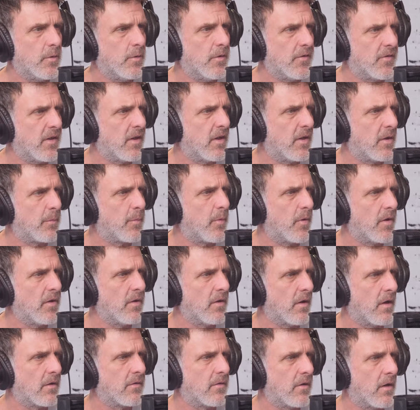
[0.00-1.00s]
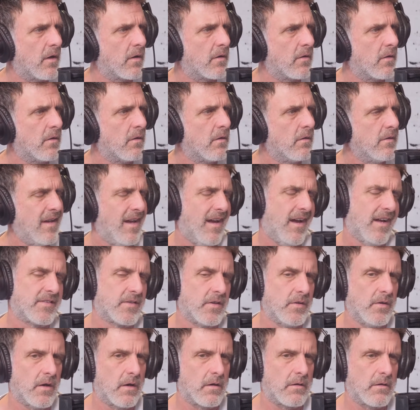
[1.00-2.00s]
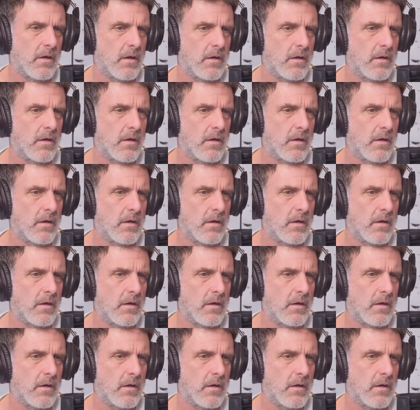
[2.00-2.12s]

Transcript: Isn't it a pretty young dog? Yeah, it's a young dog.